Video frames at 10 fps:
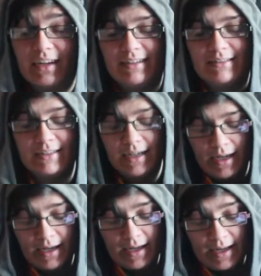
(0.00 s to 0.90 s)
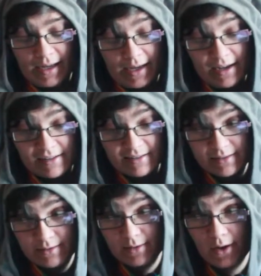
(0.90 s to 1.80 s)
and it's
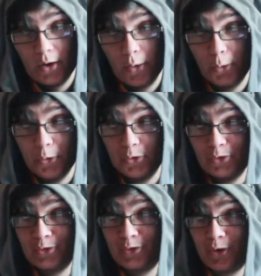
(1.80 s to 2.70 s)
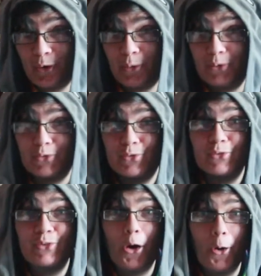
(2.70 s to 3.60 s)
so, so,
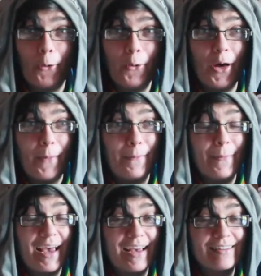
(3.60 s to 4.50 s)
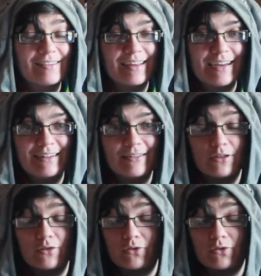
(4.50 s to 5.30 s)
so amazing. The